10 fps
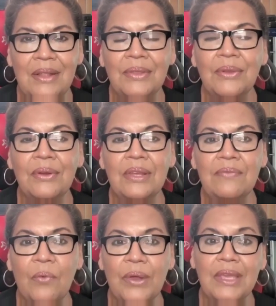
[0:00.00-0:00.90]

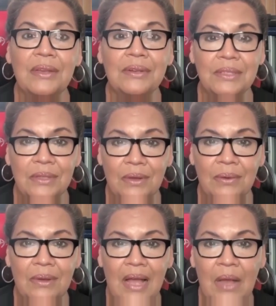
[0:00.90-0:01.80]
34 years
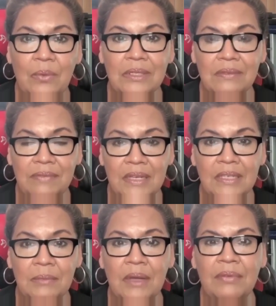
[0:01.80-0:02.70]
ago, I was a victim of